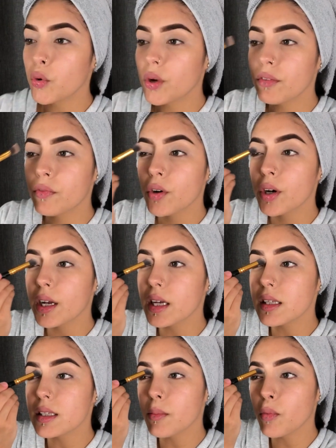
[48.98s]
going for
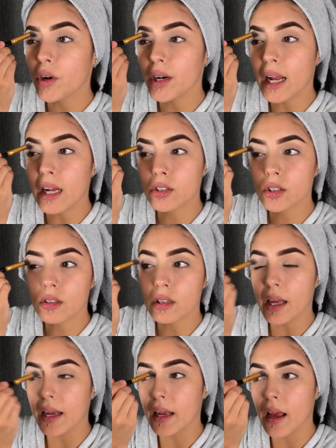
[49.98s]
is a more natural,
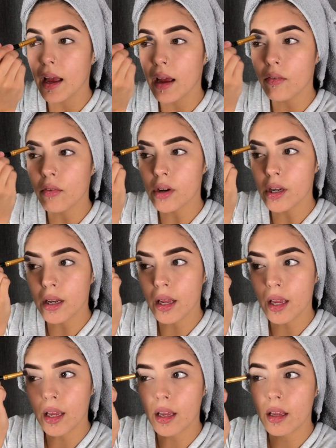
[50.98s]
like
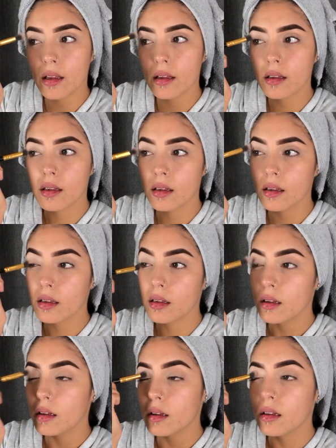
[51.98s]
everyday, I
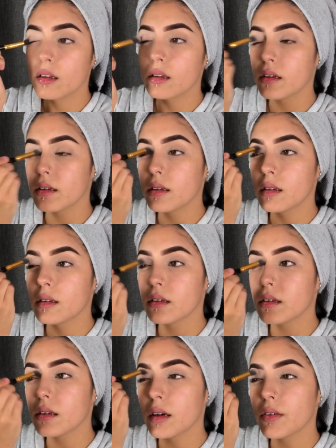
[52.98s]

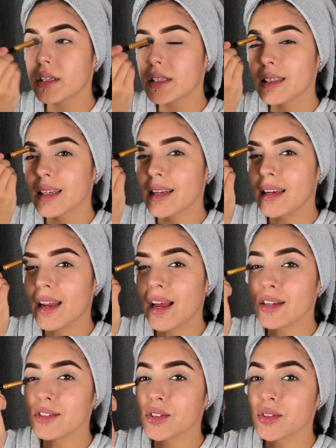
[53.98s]
wouldn't say
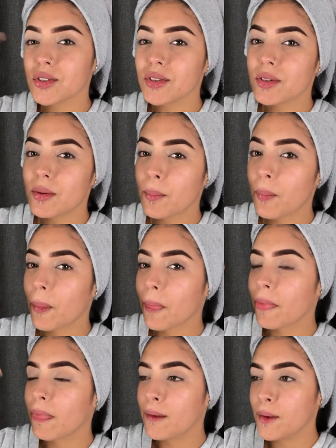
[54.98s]
natural,
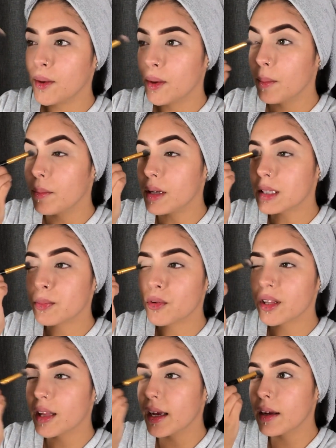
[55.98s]
but it's
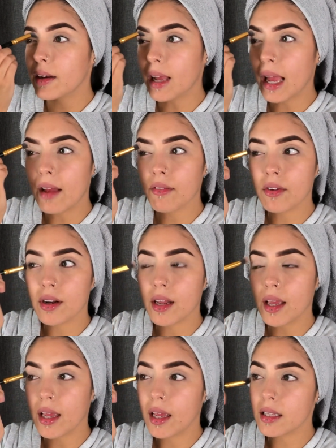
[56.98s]
more like an
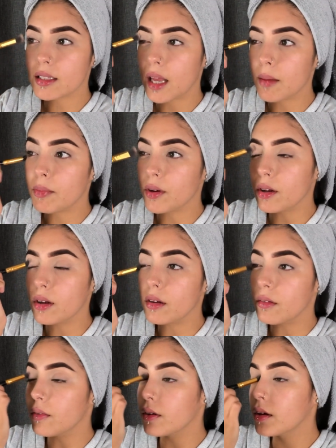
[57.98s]
everyday type of